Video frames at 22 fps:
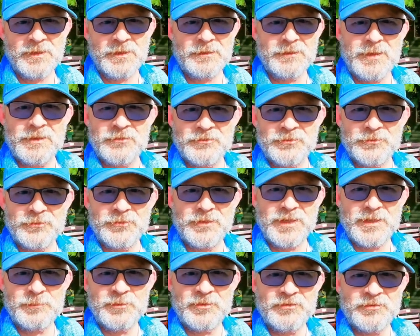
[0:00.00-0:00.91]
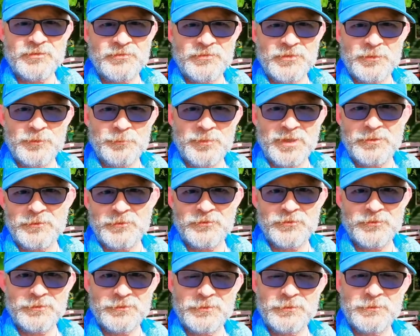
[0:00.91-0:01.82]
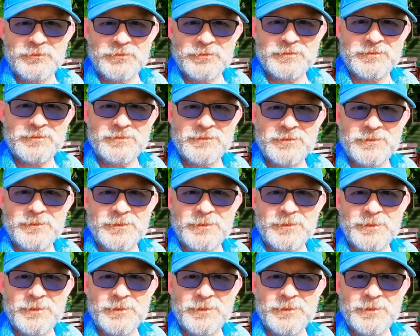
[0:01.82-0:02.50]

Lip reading: unless your name is Phil Mickelson, who just